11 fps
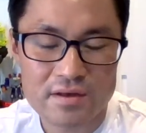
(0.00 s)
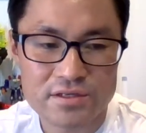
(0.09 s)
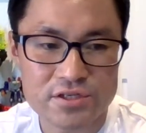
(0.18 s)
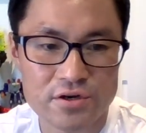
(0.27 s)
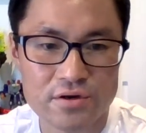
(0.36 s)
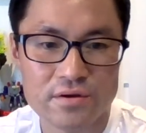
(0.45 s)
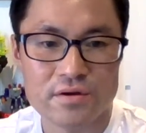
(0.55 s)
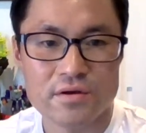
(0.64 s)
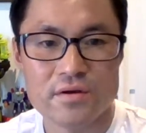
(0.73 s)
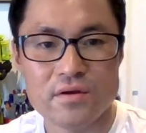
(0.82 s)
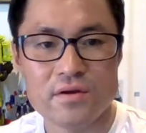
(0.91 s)
So
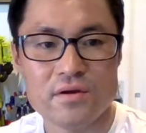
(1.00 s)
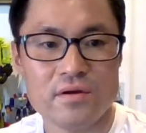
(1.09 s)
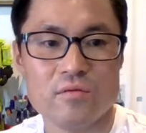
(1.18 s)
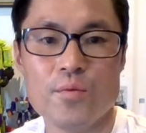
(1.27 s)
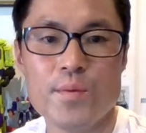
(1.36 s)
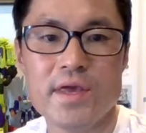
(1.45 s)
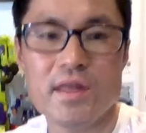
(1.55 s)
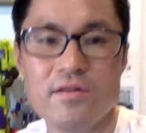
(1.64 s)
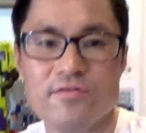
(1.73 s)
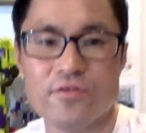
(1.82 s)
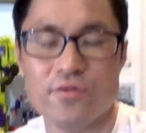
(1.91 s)
what we
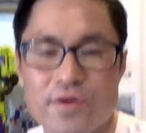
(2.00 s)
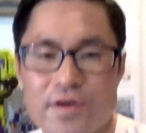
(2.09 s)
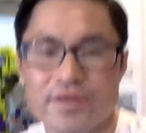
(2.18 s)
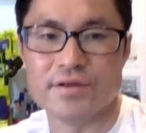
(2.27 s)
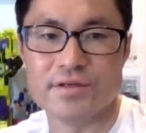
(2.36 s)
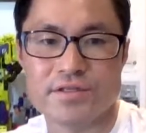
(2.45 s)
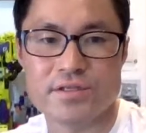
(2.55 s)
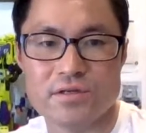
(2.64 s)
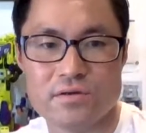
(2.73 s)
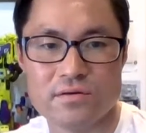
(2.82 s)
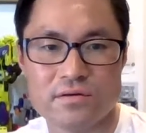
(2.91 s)
can do
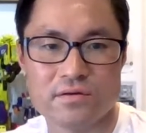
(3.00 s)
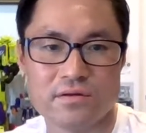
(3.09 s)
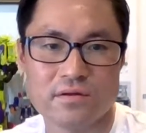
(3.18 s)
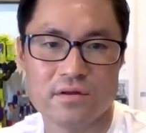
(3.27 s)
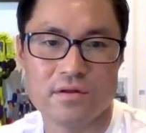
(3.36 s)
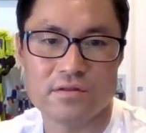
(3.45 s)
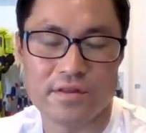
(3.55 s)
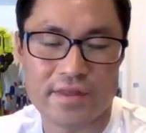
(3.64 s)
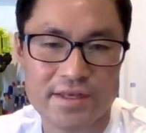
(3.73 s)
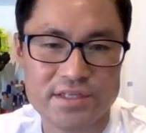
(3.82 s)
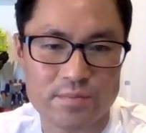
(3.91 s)
is, the
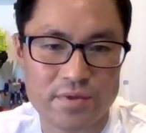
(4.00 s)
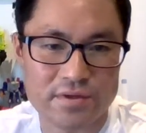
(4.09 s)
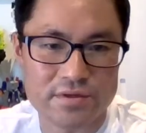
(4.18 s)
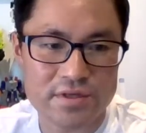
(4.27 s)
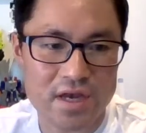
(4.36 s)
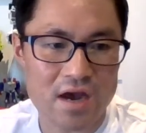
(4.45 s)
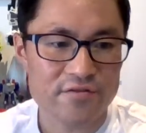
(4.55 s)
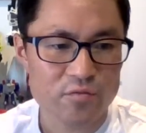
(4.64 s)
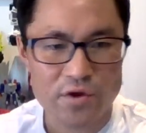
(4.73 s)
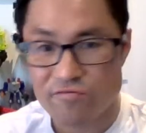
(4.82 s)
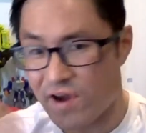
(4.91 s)
next step is,
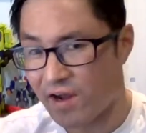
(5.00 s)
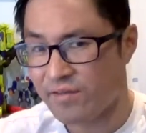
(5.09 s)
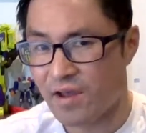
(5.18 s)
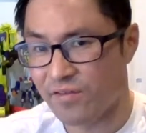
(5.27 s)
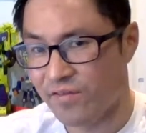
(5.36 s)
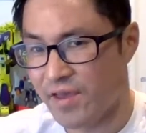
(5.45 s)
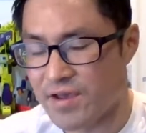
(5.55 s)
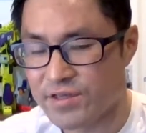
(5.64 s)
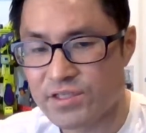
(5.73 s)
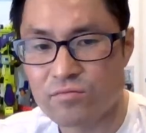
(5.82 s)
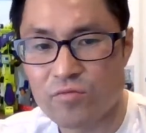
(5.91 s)
after we ranked our
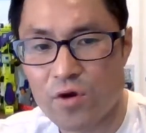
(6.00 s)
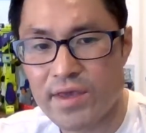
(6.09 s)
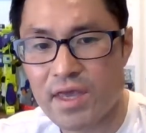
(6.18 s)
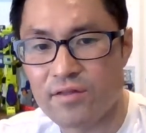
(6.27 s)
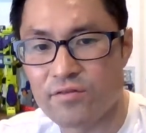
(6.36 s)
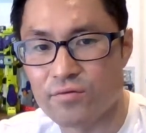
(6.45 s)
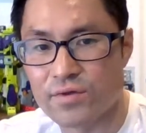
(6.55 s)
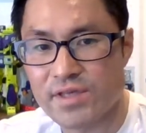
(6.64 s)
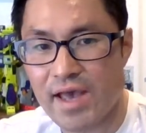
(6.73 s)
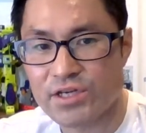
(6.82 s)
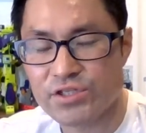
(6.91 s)
test, what we can do
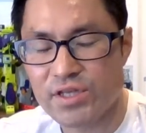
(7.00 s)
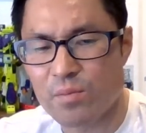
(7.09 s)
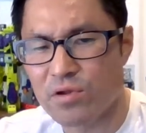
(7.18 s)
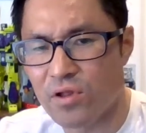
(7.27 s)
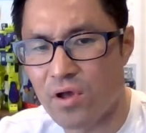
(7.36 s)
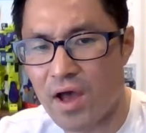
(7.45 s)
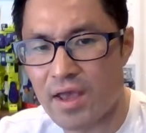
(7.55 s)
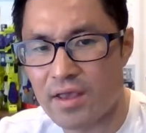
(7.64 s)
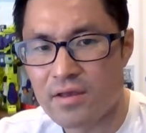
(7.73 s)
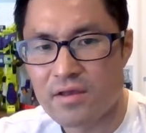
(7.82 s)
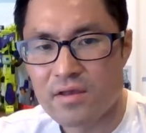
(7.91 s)
is actually
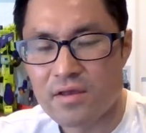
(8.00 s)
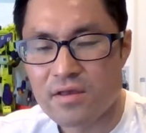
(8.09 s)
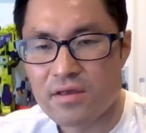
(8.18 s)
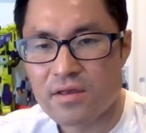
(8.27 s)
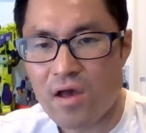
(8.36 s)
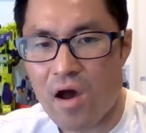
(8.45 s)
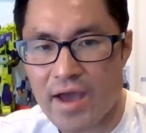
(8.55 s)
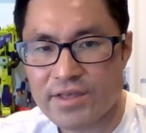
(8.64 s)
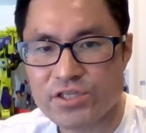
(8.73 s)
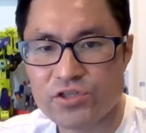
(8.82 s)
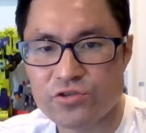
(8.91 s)
apply
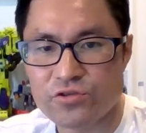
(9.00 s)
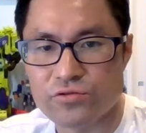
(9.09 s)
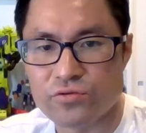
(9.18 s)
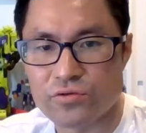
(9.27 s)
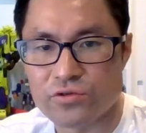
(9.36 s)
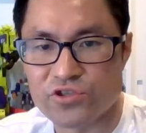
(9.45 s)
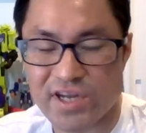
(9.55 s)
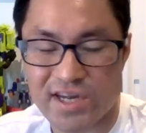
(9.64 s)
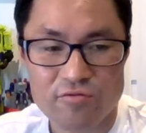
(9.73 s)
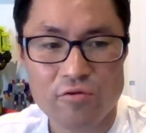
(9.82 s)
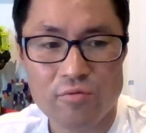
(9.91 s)
ICE to
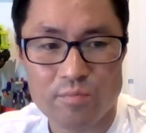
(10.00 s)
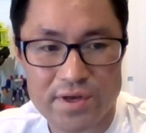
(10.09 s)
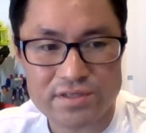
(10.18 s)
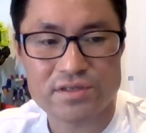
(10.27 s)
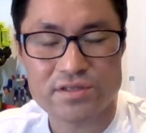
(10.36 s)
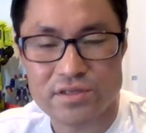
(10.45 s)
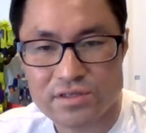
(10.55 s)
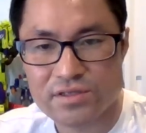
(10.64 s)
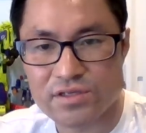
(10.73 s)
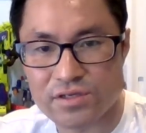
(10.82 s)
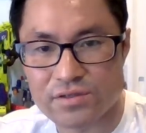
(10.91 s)
general business
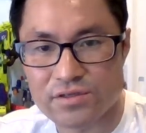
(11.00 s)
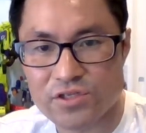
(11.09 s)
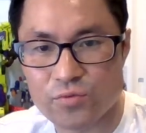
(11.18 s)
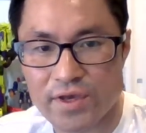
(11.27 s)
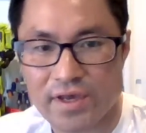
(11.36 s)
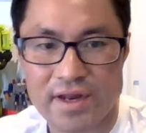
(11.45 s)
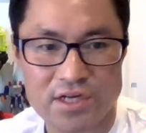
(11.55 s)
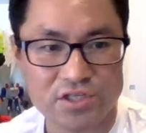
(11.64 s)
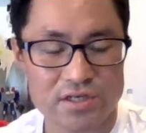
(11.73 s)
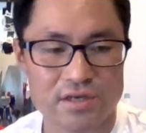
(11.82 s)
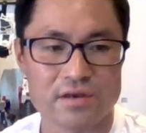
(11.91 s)
decisions. So we can
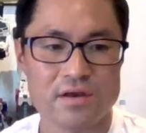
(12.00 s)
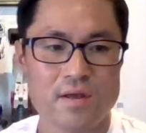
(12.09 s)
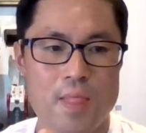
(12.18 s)
actually